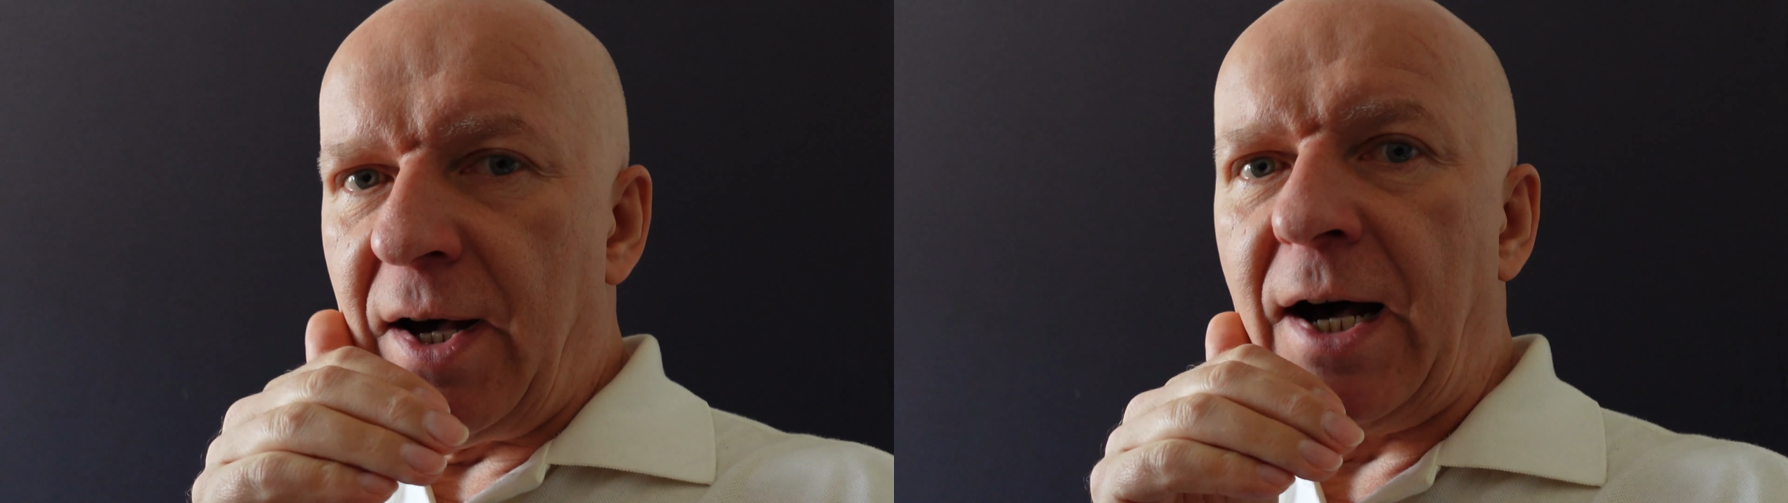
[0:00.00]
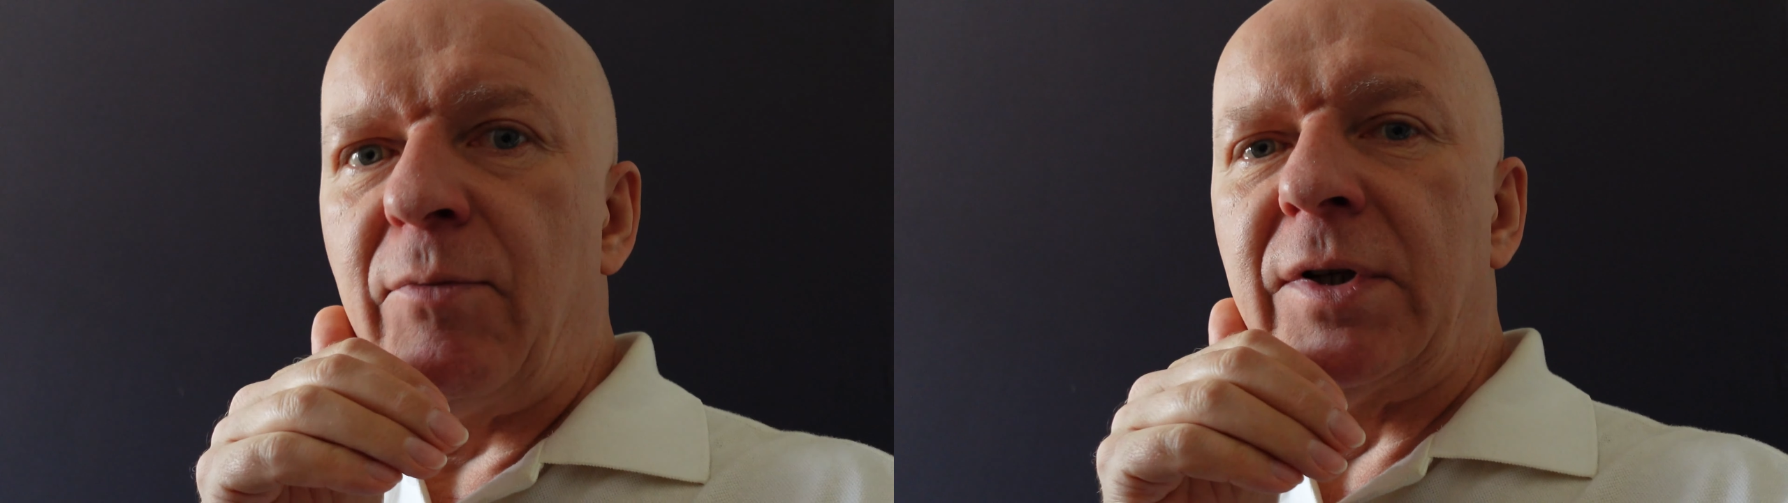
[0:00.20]

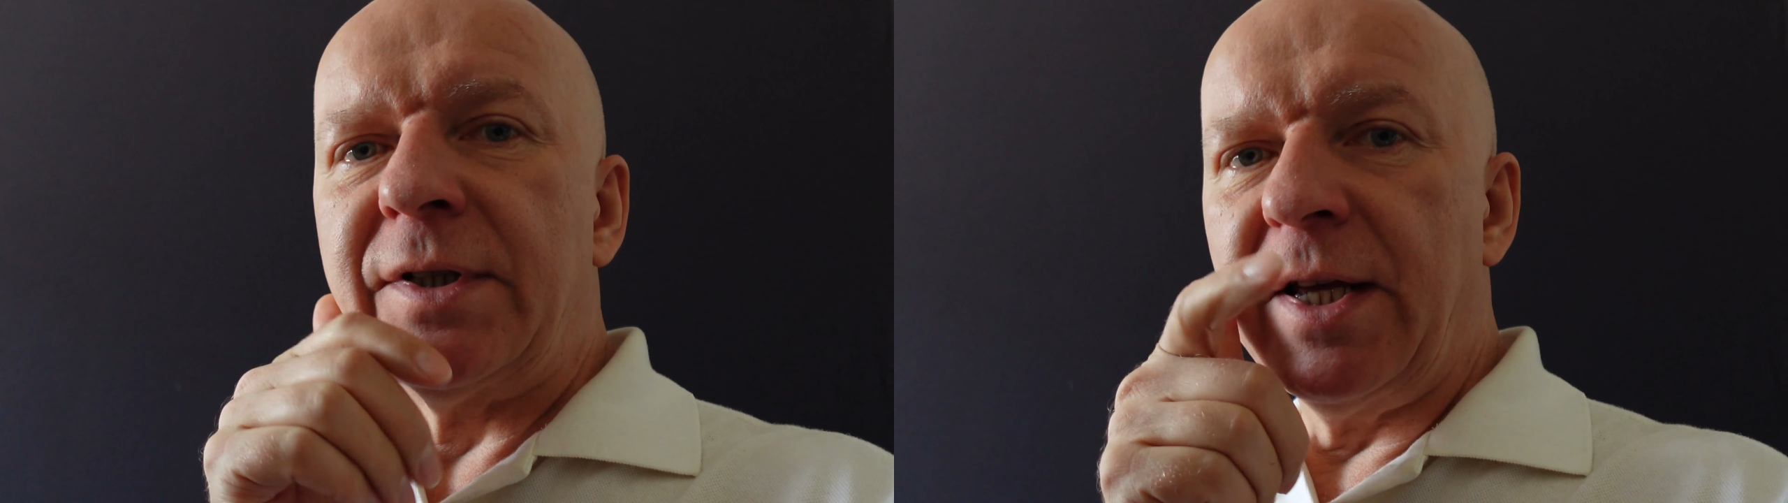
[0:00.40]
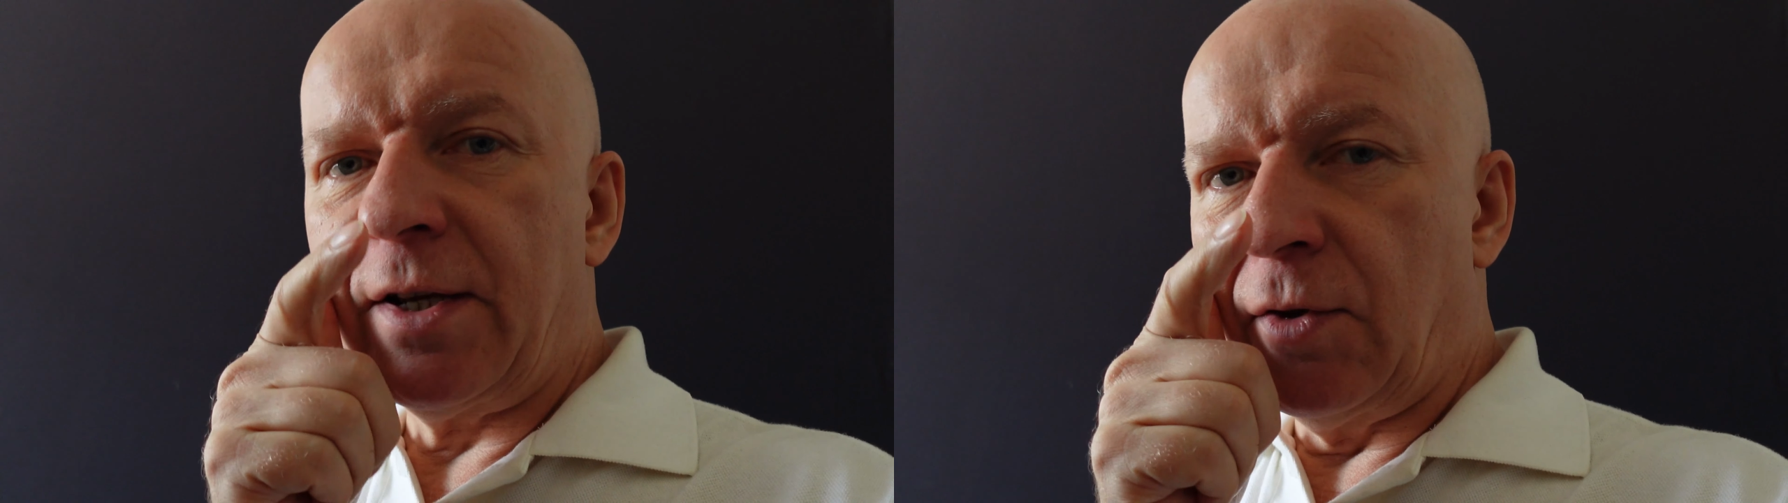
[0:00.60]
I will
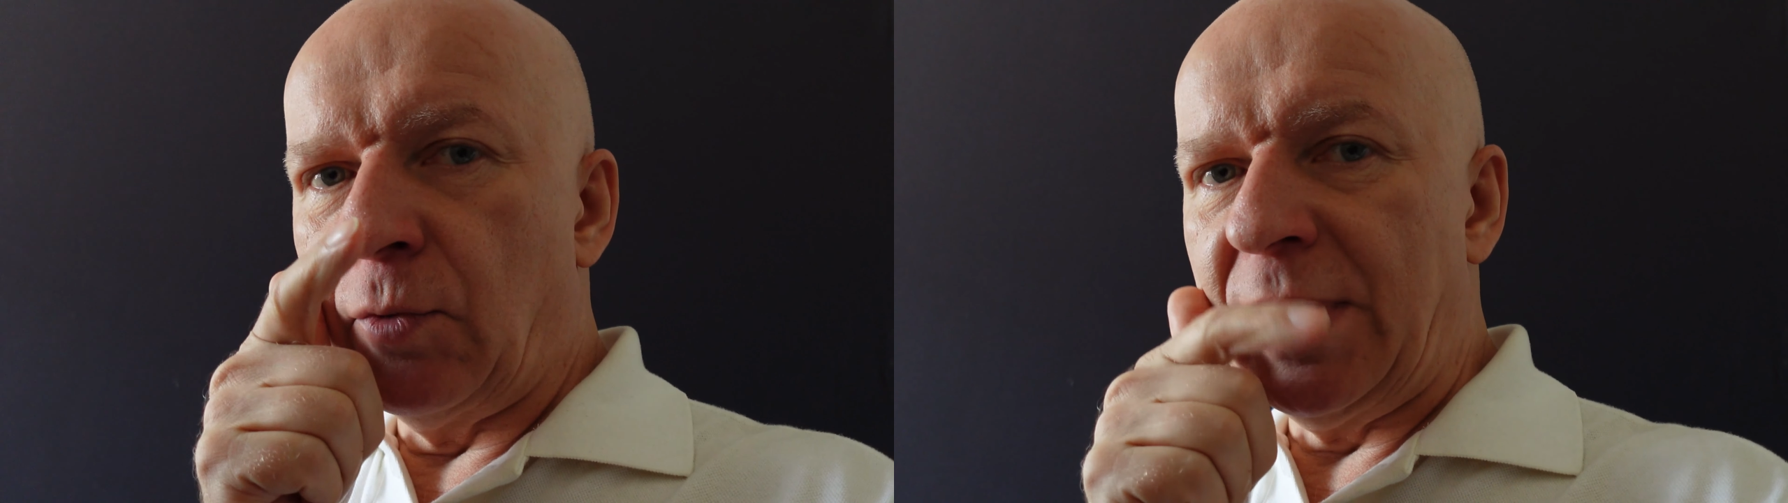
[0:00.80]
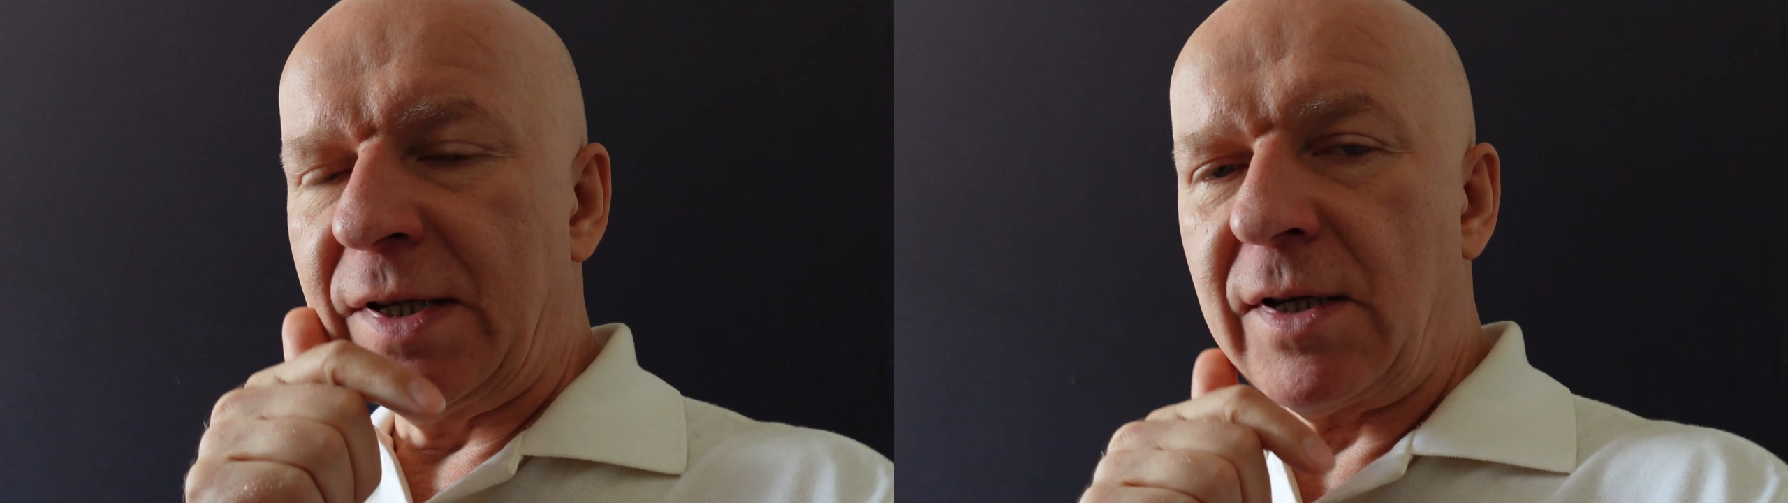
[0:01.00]
take the
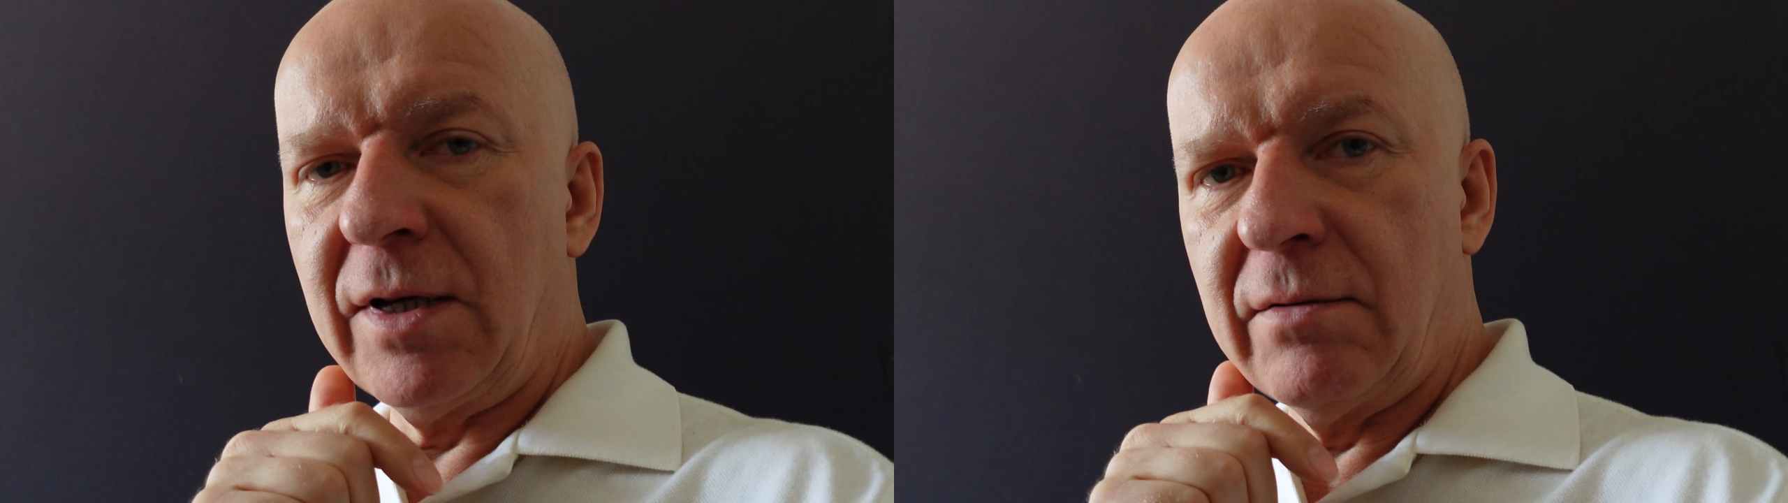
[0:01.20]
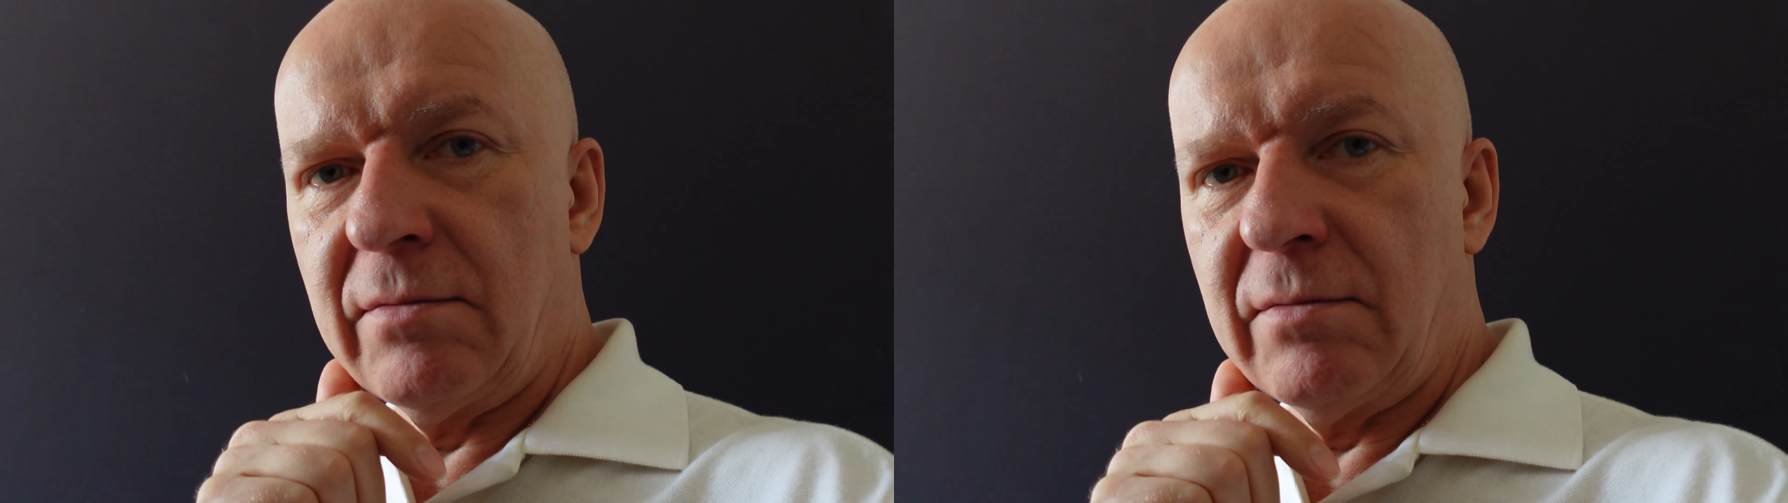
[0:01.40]
risk,